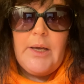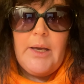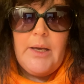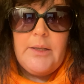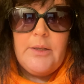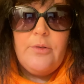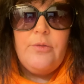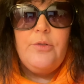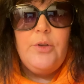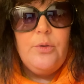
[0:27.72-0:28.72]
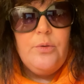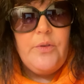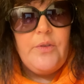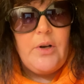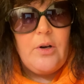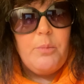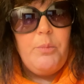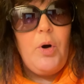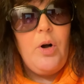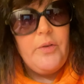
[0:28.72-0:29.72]
and the views that are
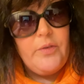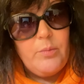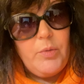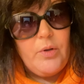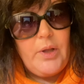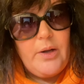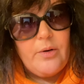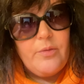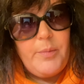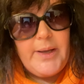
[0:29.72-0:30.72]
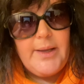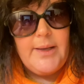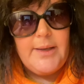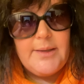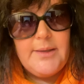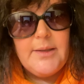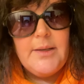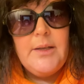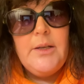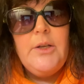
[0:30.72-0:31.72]
possible out of my head
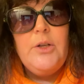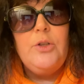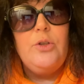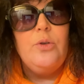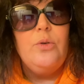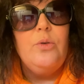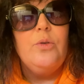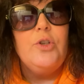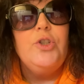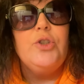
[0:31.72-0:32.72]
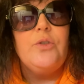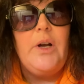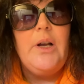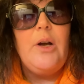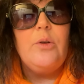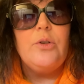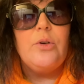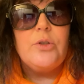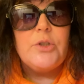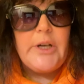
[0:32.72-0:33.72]
to drag out
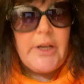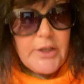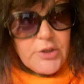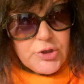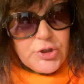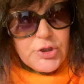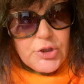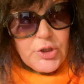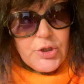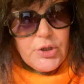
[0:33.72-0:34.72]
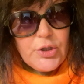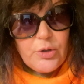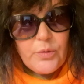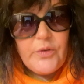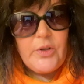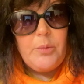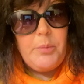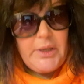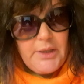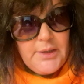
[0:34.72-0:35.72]
rage, using
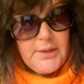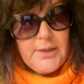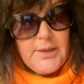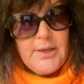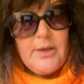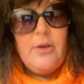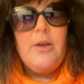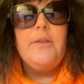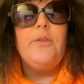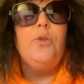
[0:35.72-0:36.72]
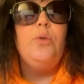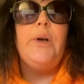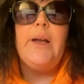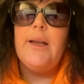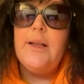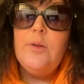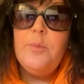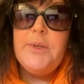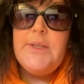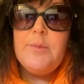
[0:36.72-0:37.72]
me to
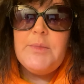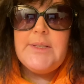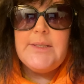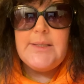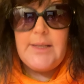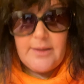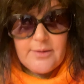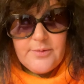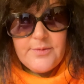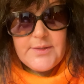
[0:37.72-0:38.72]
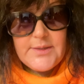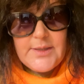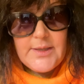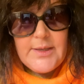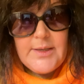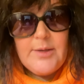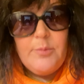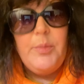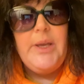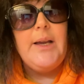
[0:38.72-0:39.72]
help themselves
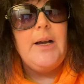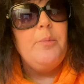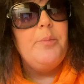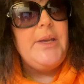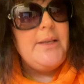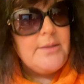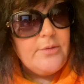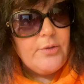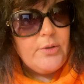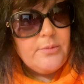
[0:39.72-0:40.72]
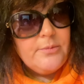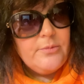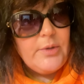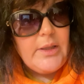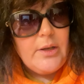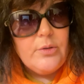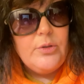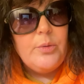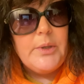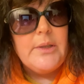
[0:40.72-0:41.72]
become peaceful without
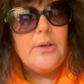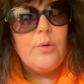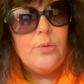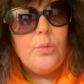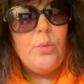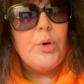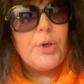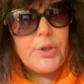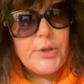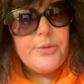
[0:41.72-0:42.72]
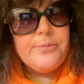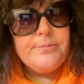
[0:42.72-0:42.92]
doing their own work.